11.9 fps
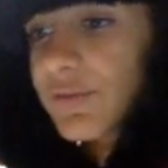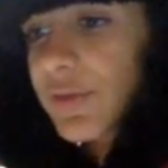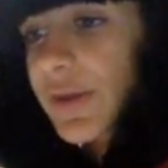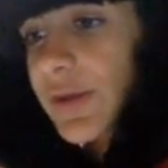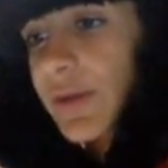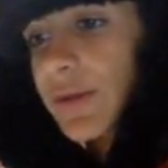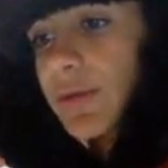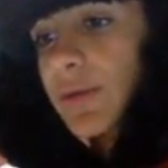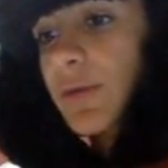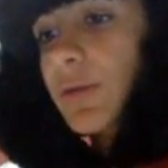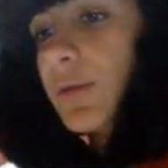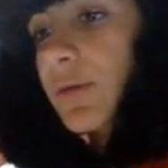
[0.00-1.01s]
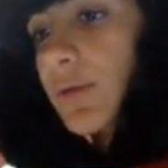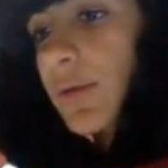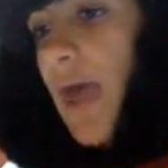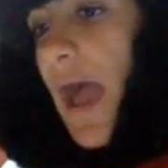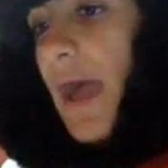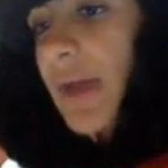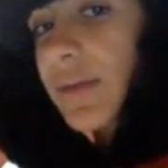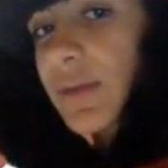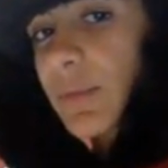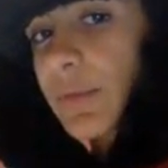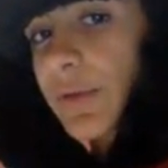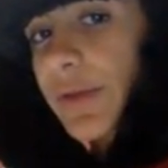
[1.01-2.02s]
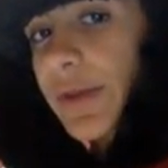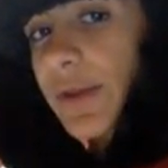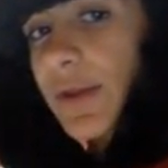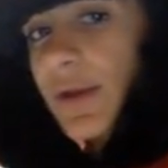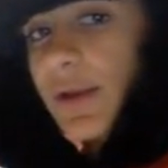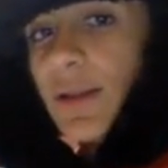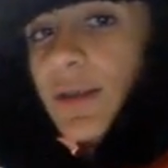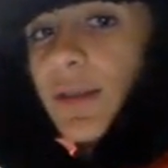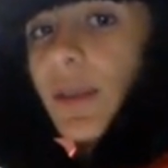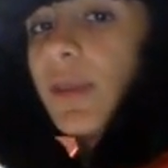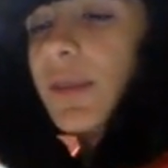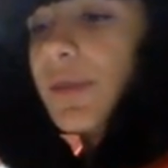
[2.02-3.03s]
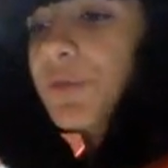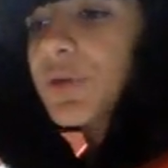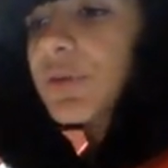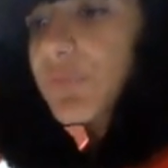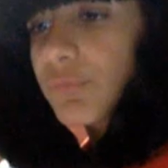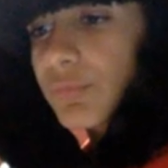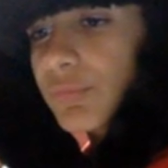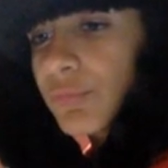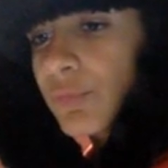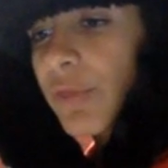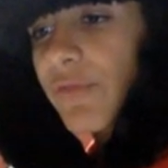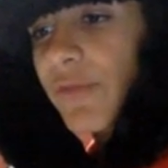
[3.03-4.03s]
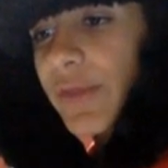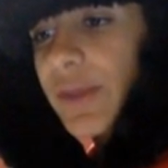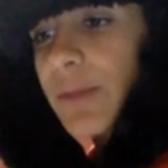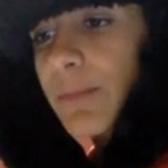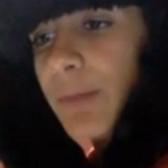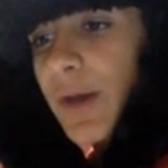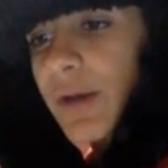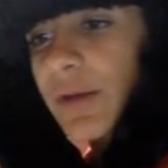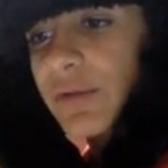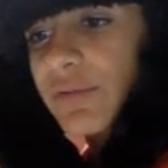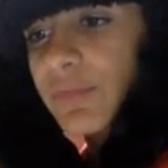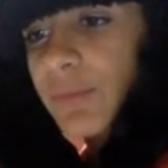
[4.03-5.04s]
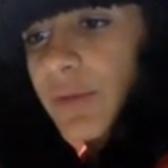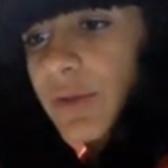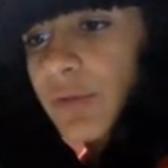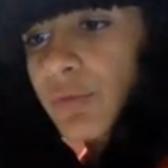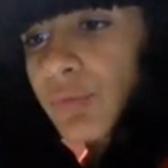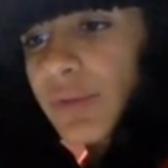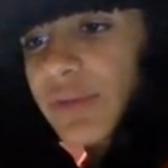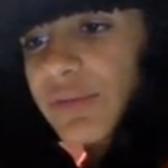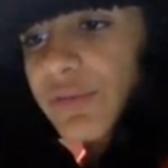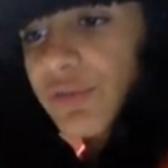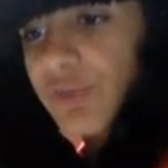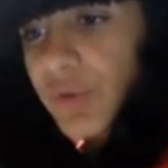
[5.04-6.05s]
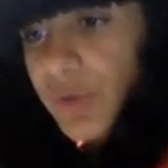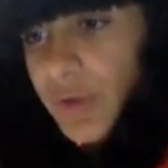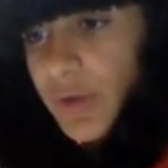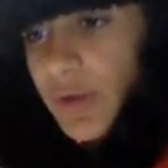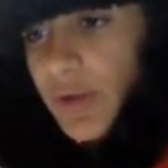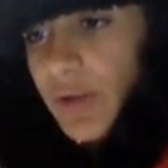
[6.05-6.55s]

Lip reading: like acting ability. You can really feel like he embodies somebody who is the Joker.